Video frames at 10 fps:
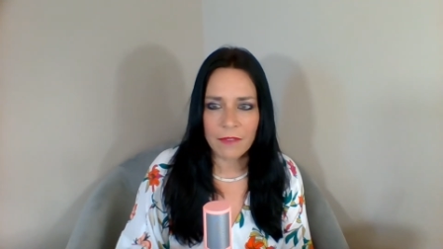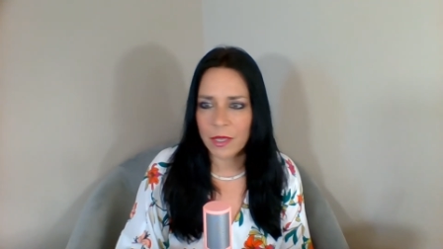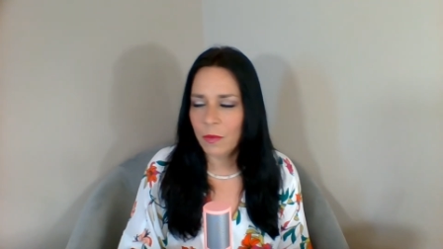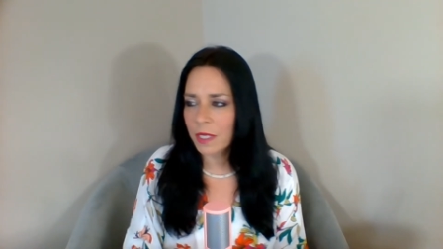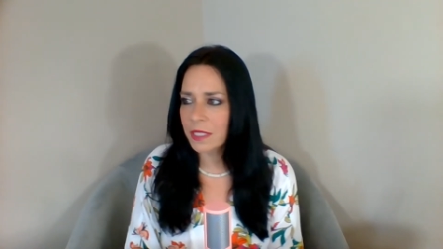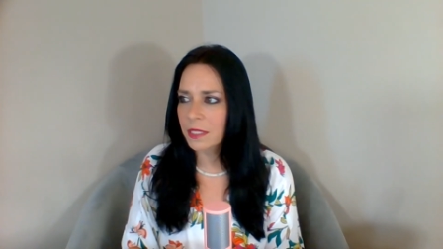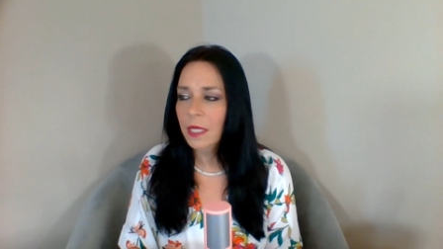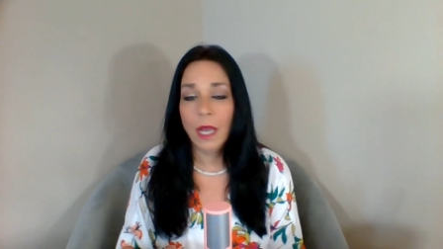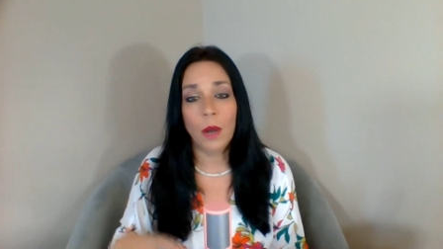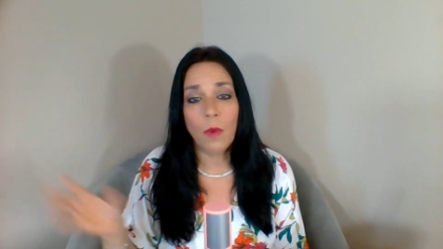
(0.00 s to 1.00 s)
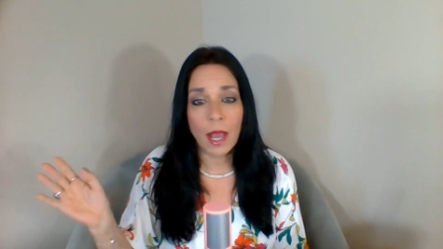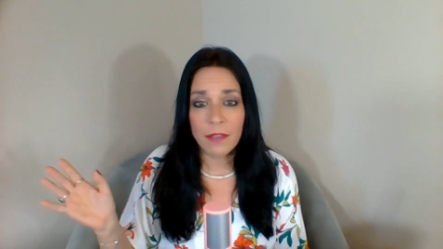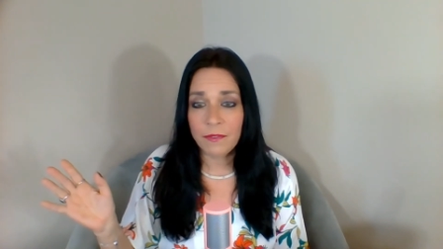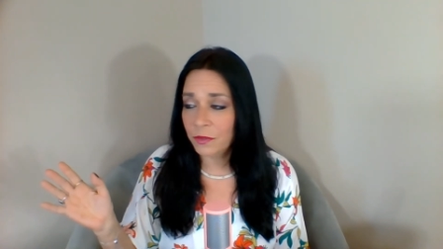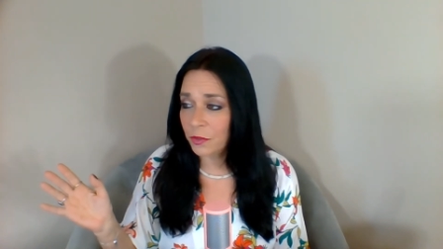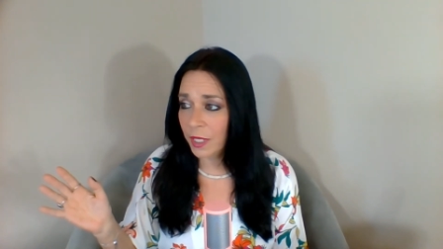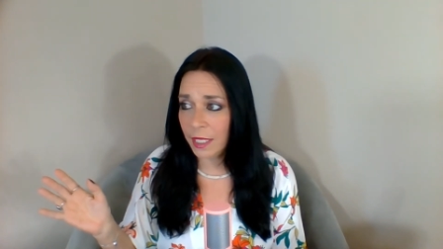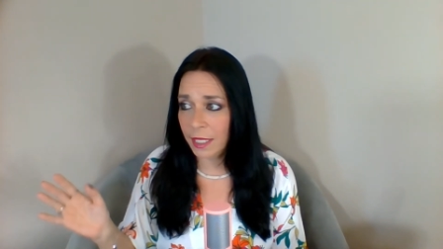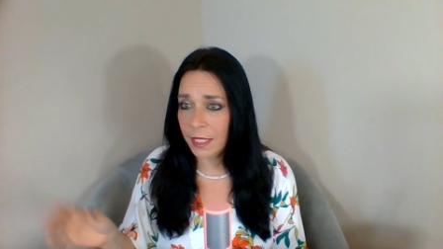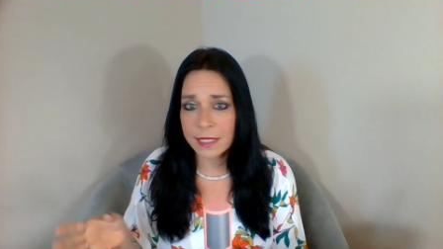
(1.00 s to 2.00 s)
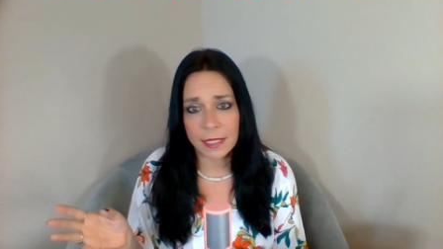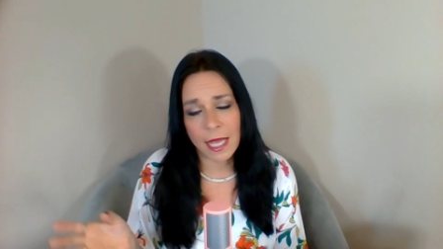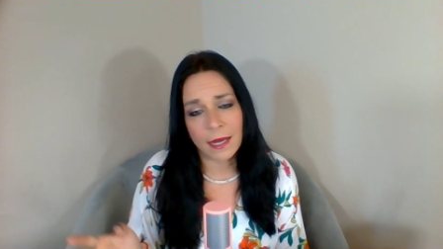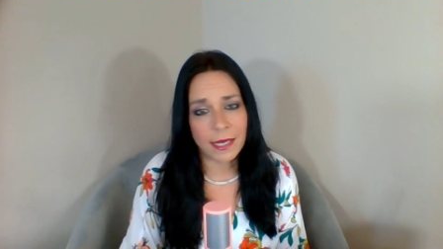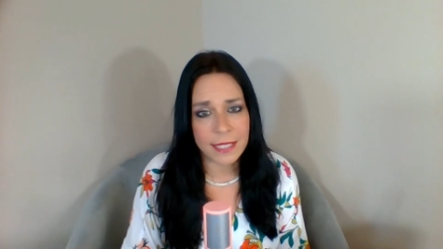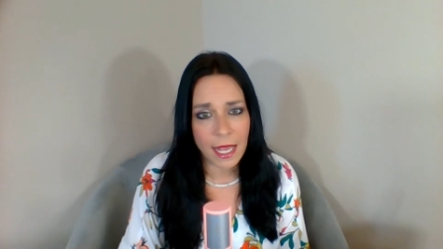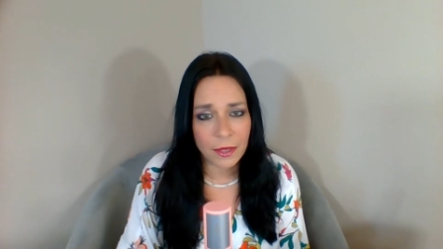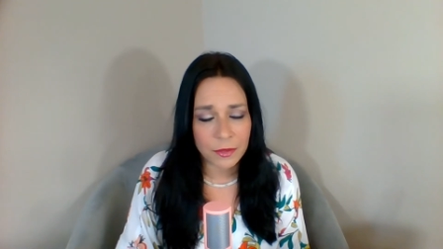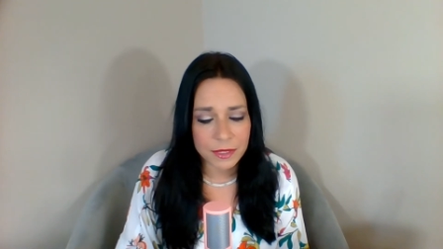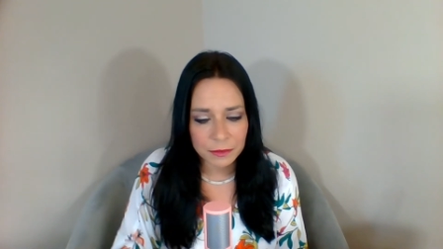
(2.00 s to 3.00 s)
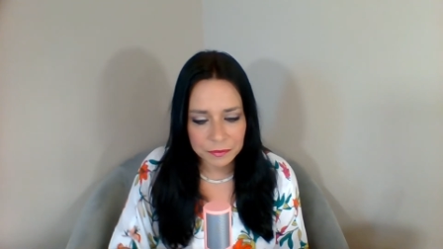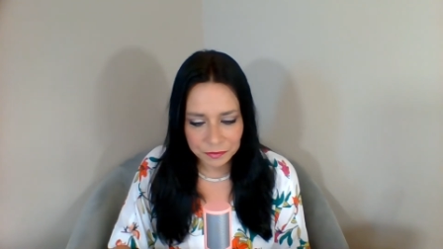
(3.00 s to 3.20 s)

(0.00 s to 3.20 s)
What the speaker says: He wants a wife and 3 kids and that nice house.